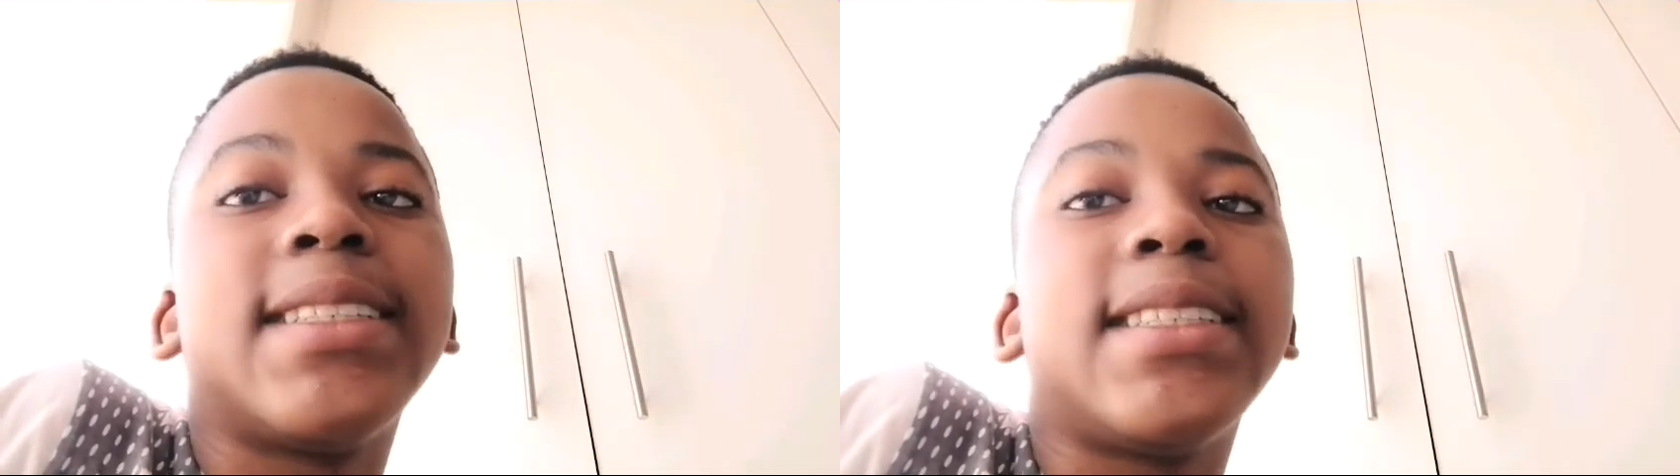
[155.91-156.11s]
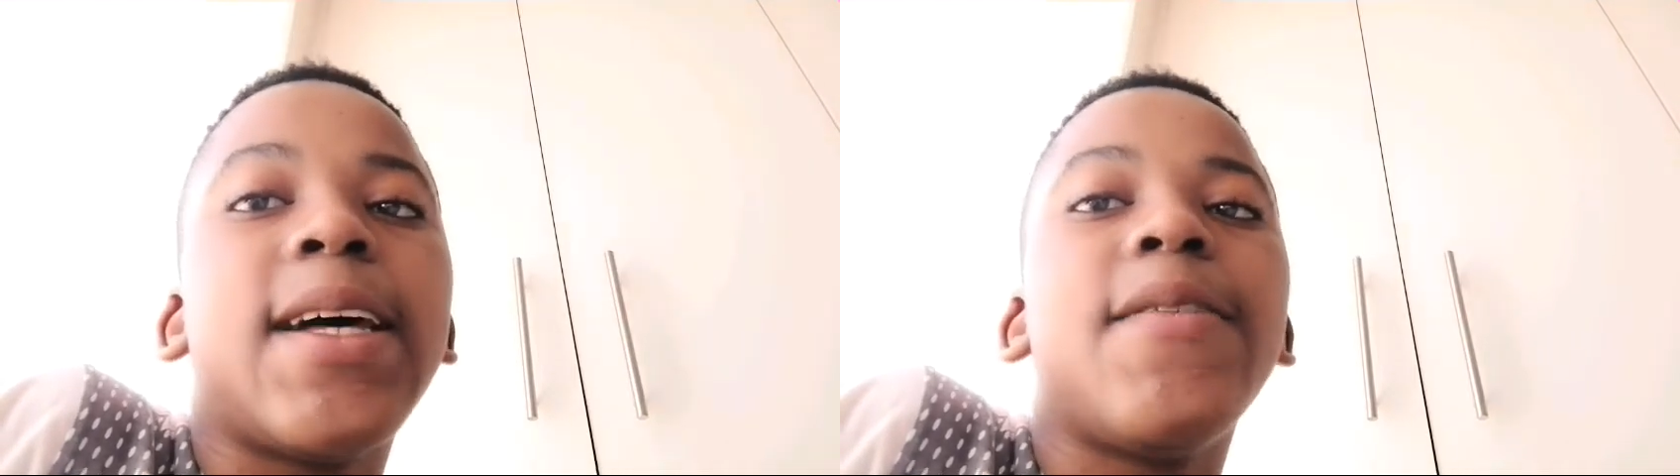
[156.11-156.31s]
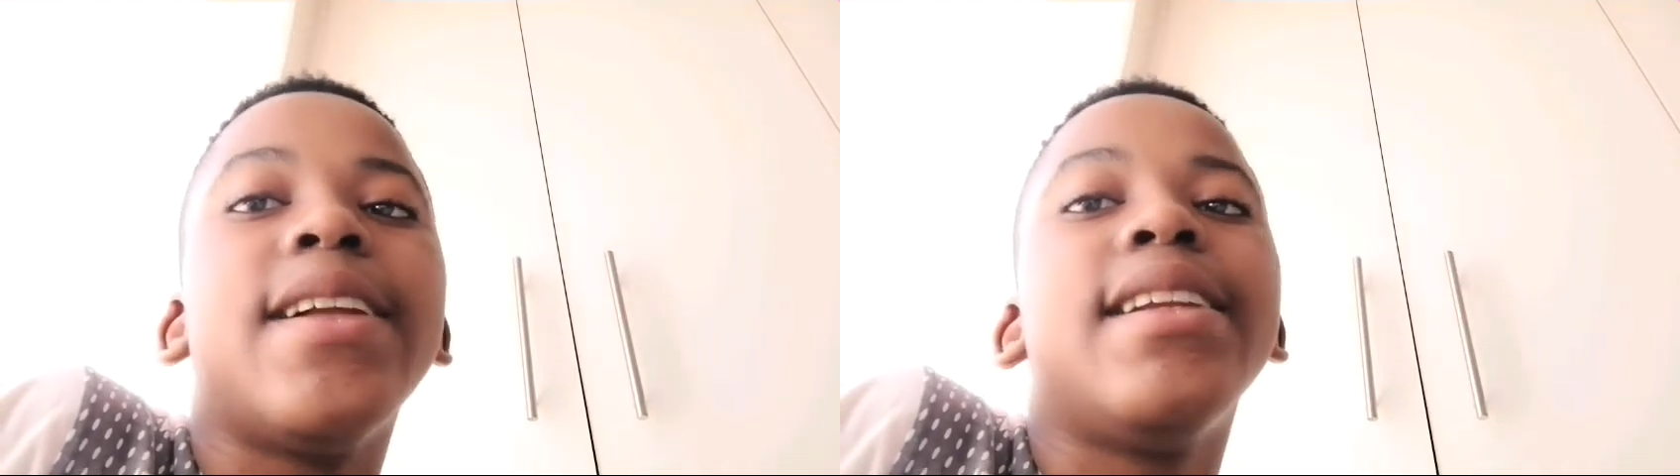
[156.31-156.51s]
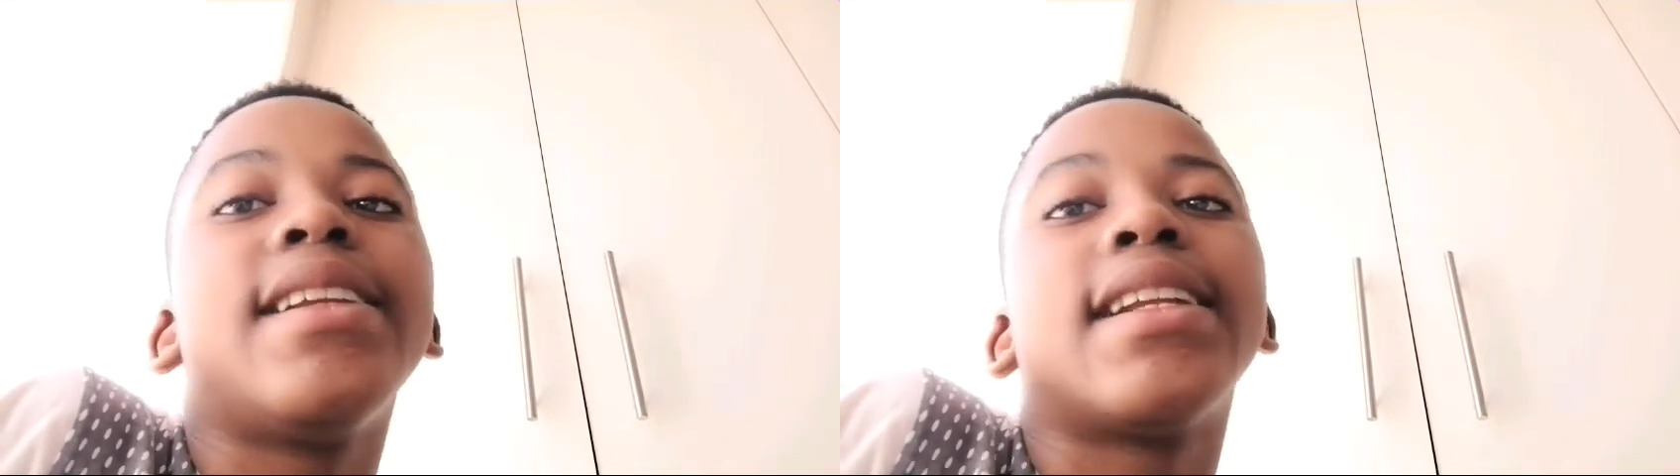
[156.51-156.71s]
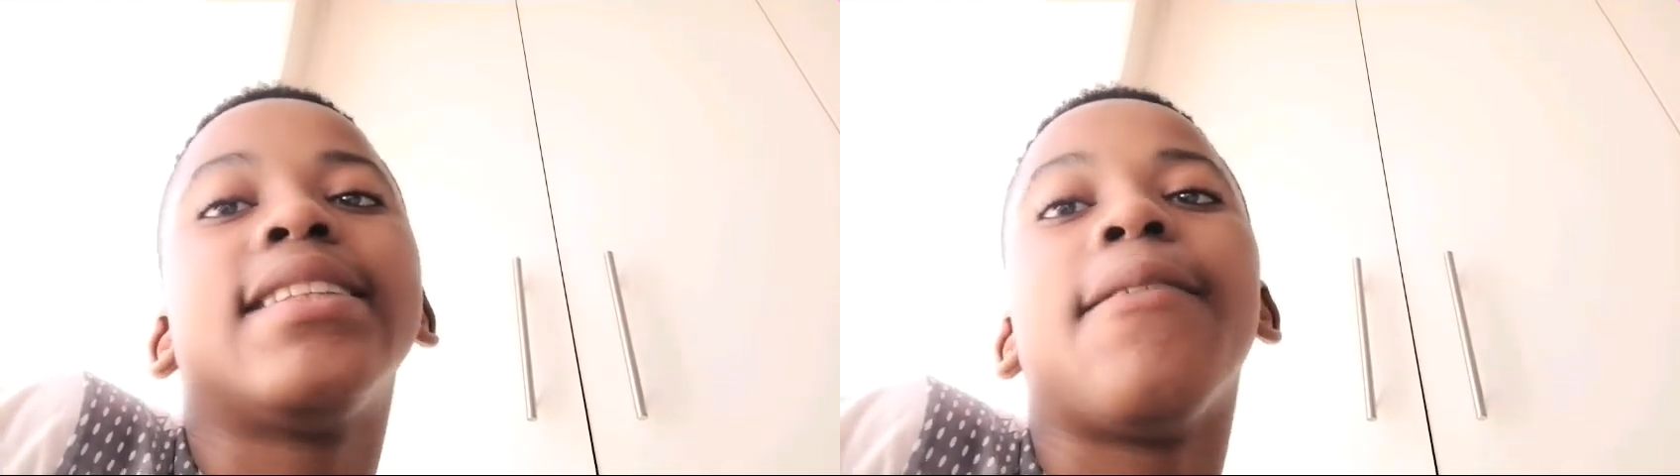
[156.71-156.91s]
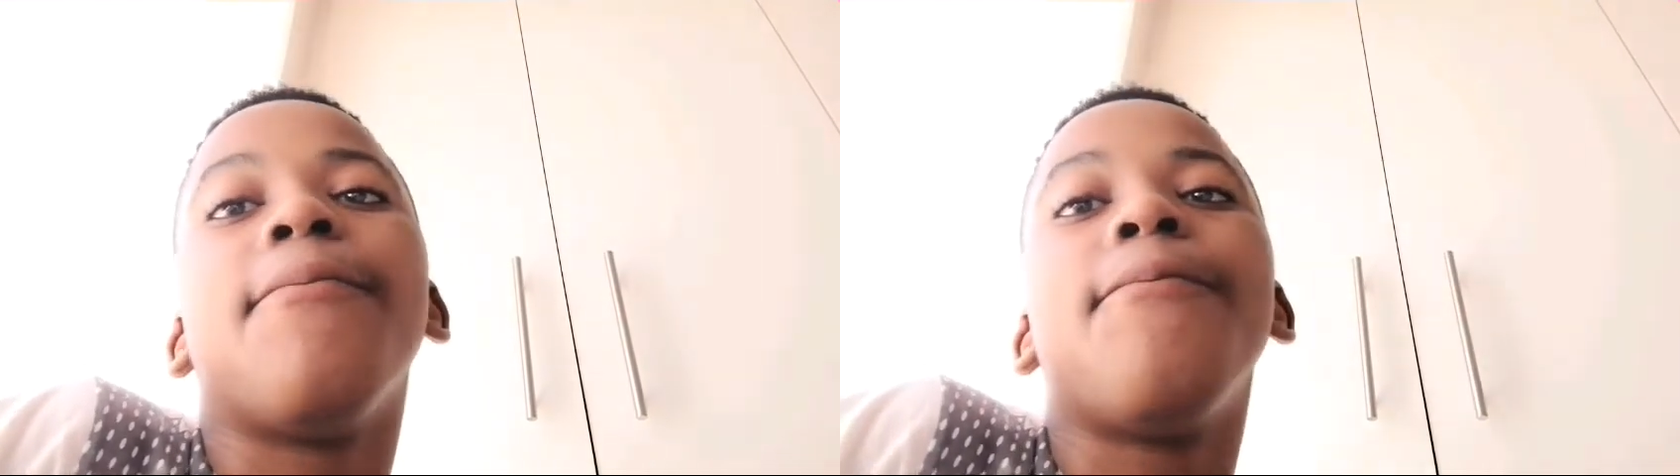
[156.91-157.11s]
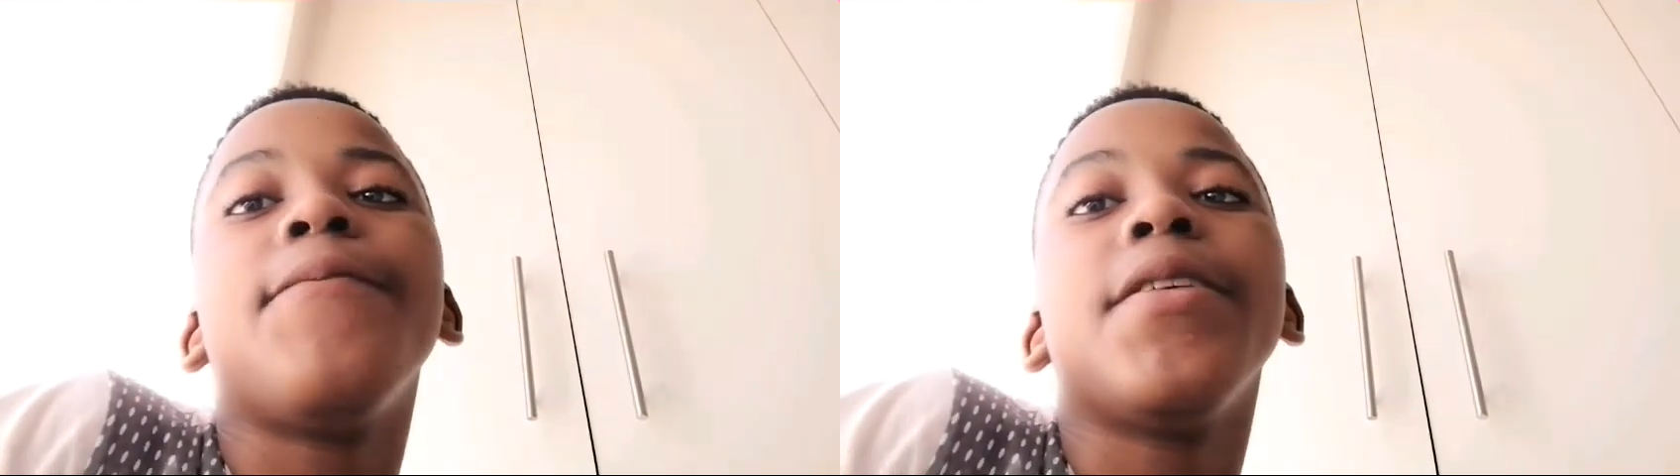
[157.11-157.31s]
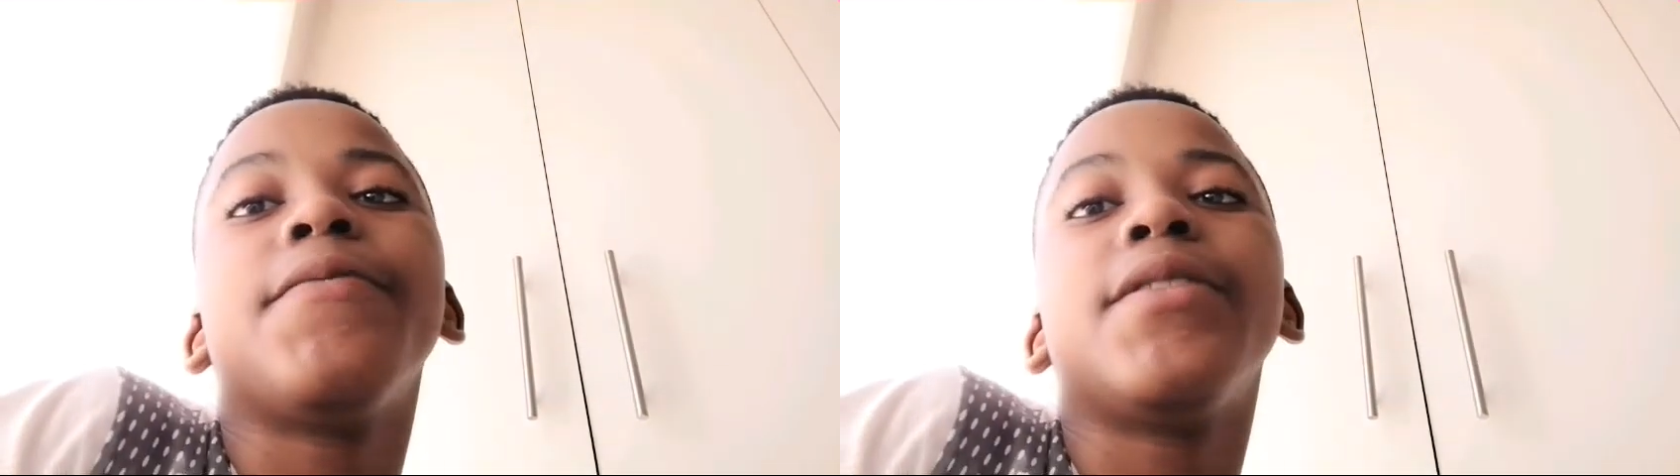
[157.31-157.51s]

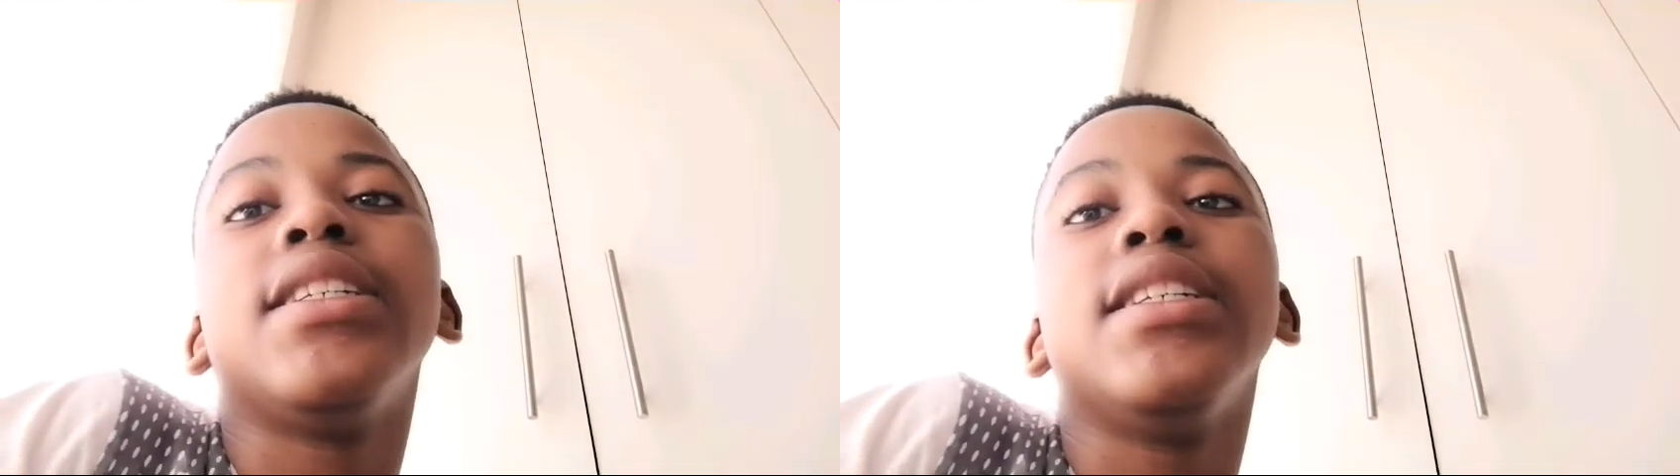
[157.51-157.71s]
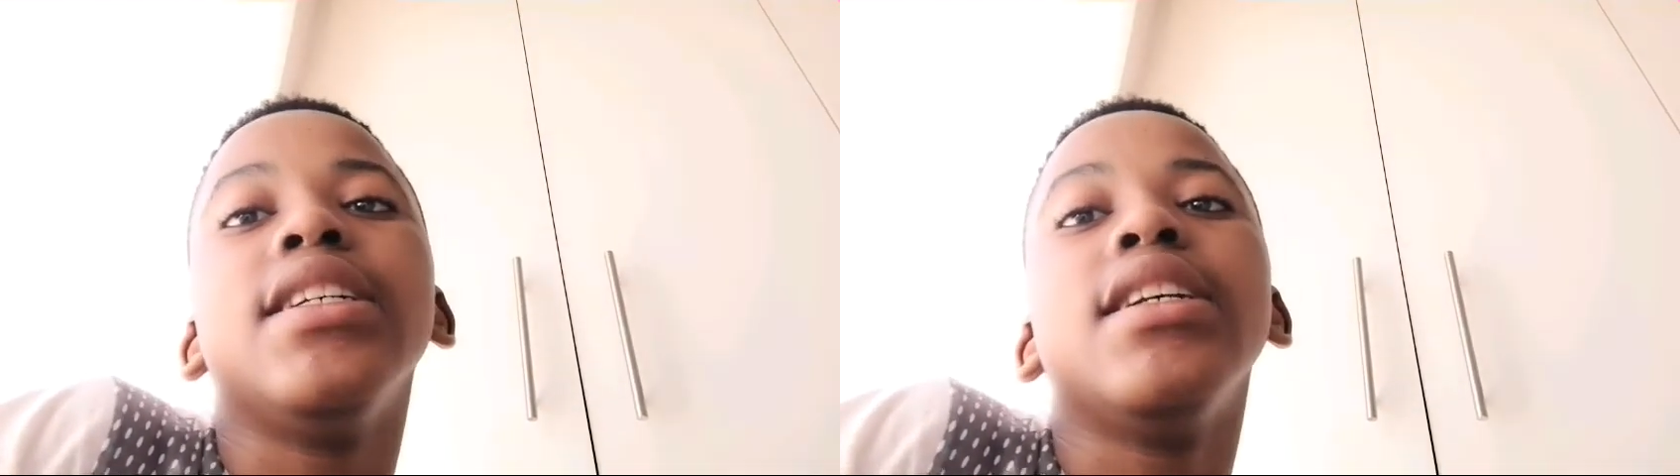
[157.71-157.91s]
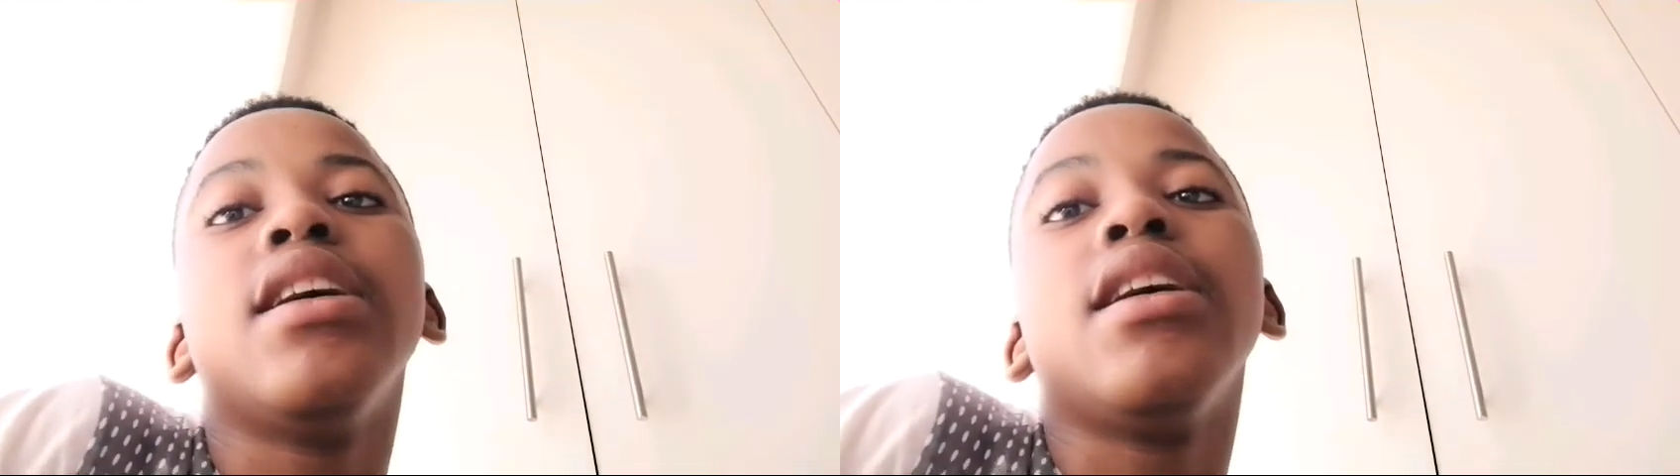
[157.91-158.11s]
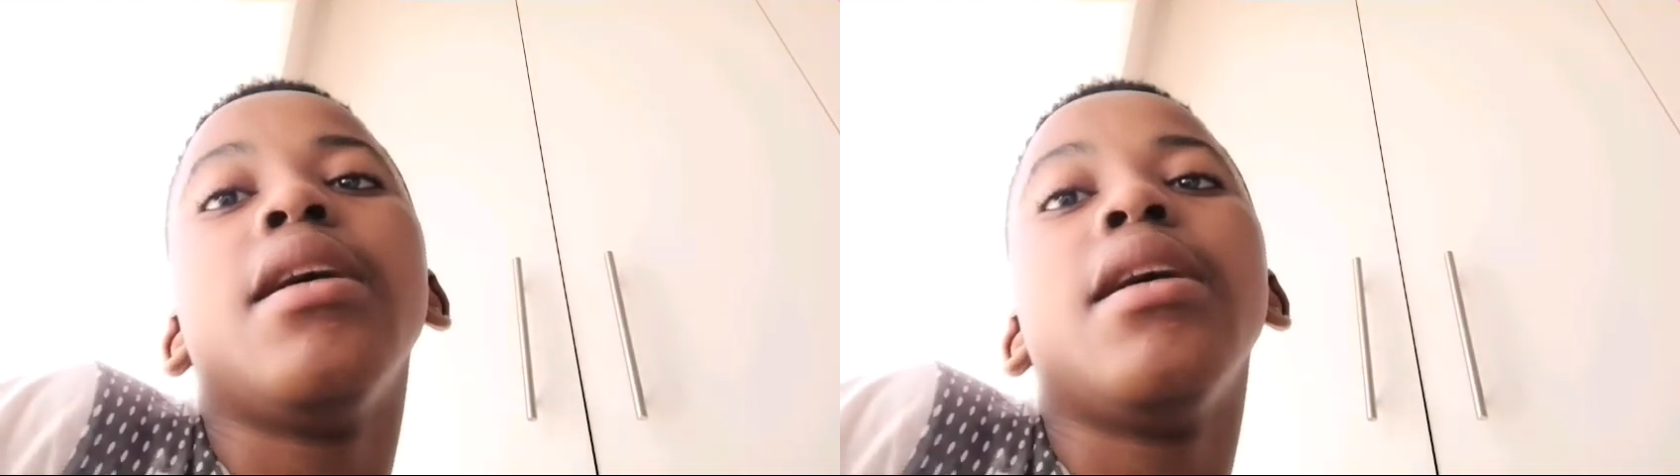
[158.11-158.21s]
750